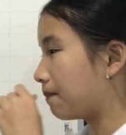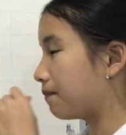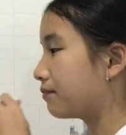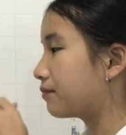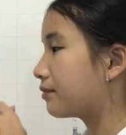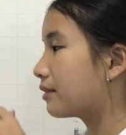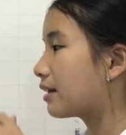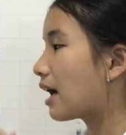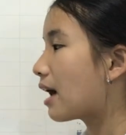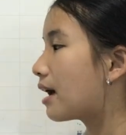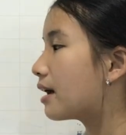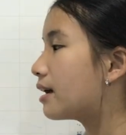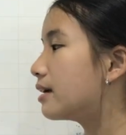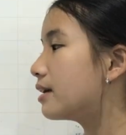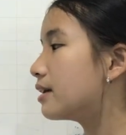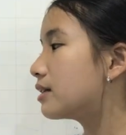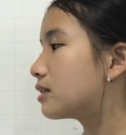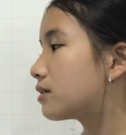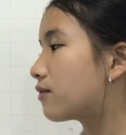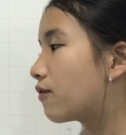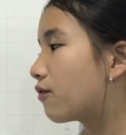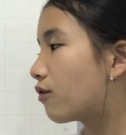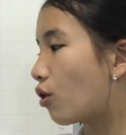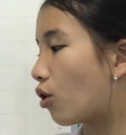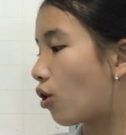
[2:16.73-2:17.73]
That is
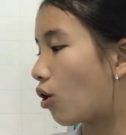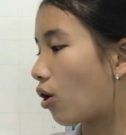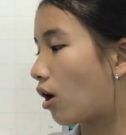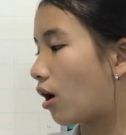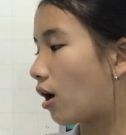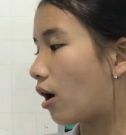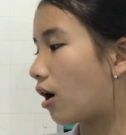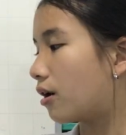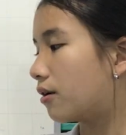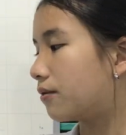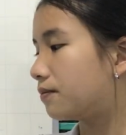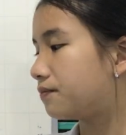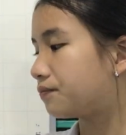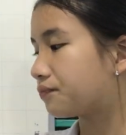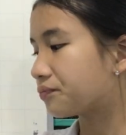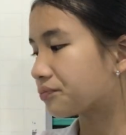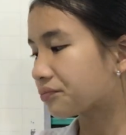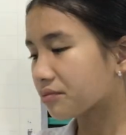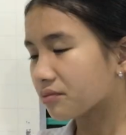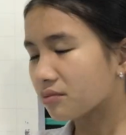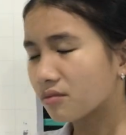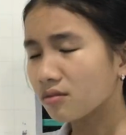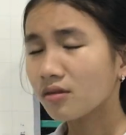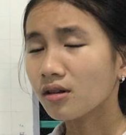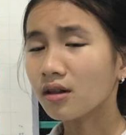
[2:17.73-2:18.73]
for
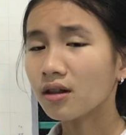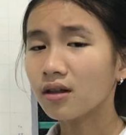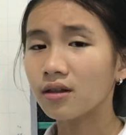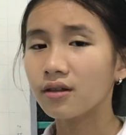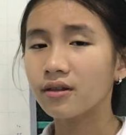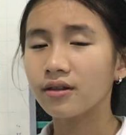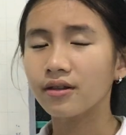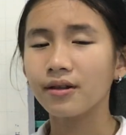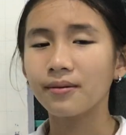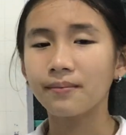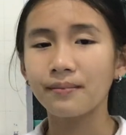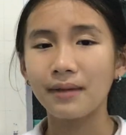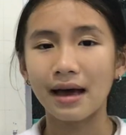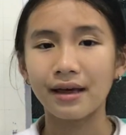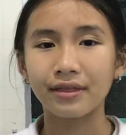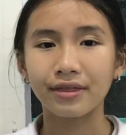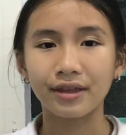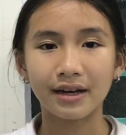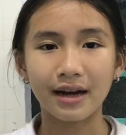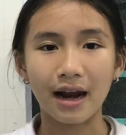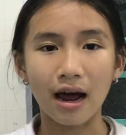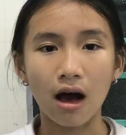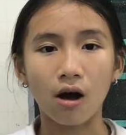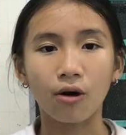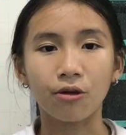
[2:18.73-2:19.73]
the math
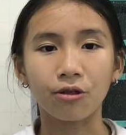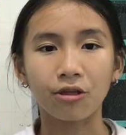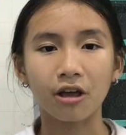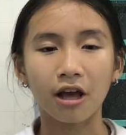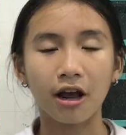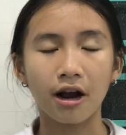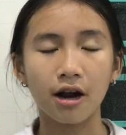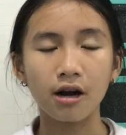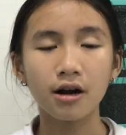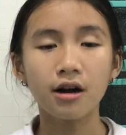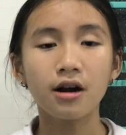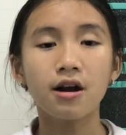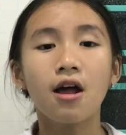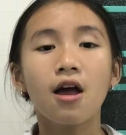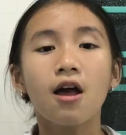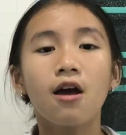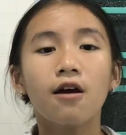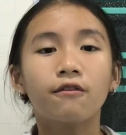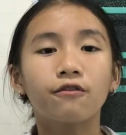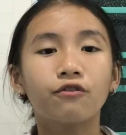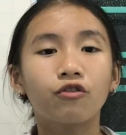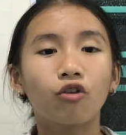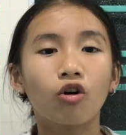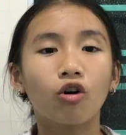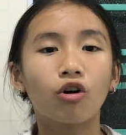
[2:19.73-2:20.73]
and healthcare.
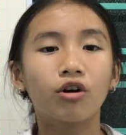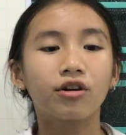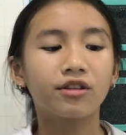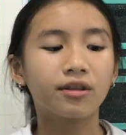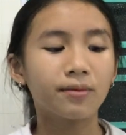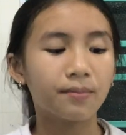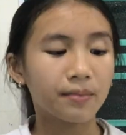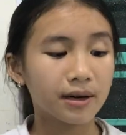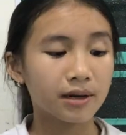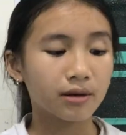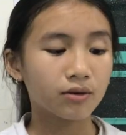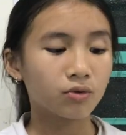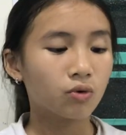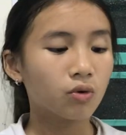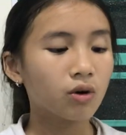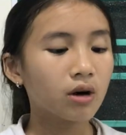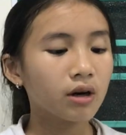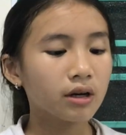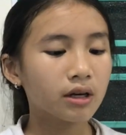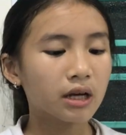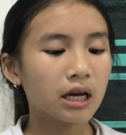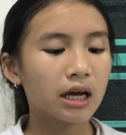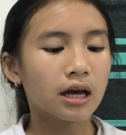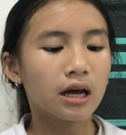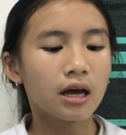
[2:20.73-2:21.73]
For the main
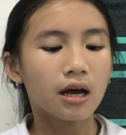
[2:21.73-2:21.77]
work,